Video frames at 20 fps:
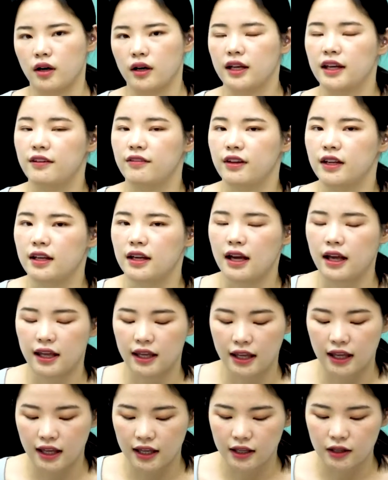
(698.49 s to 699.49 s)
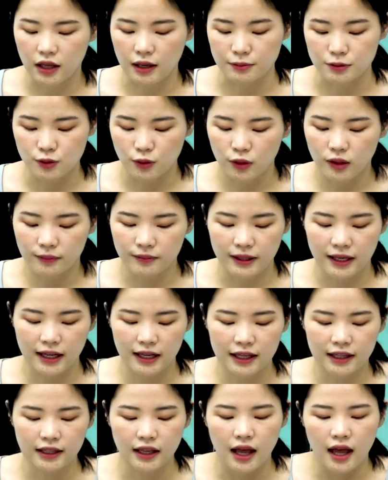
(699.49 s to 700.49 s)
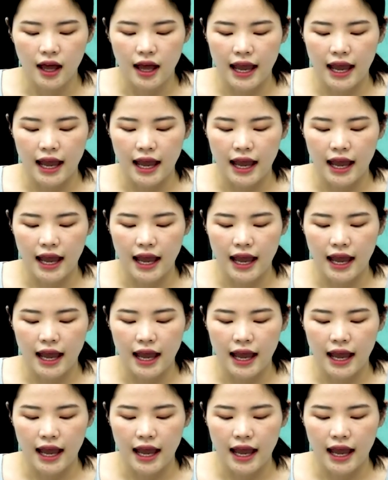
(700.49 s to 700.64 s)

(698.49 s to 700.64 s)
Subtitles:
given in, absorbed in,